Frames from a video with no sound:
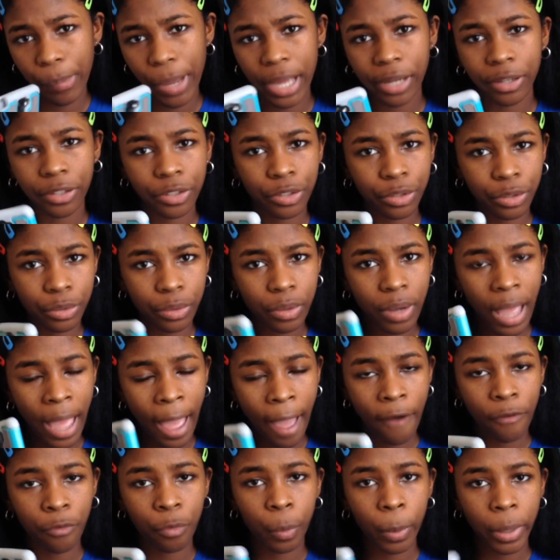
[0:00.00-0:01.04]
I do
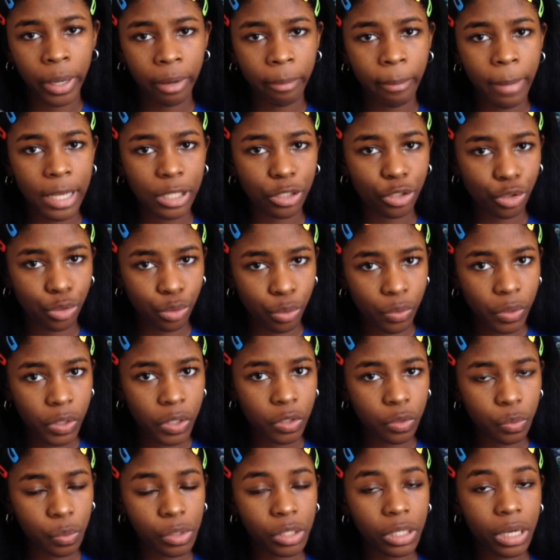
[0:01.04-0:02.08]
have one in my
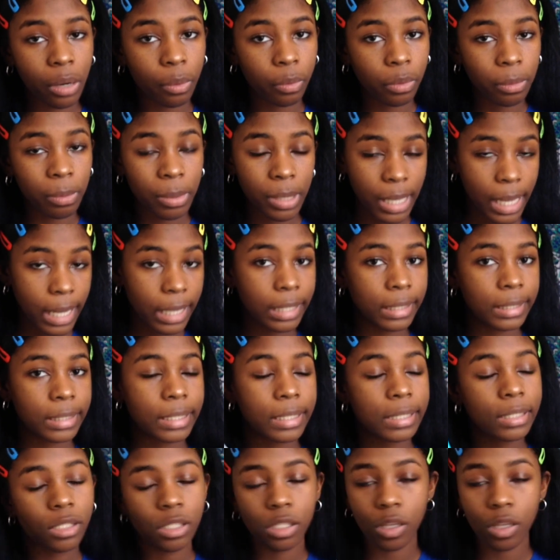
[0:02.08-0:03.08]
storage, which I will be editing,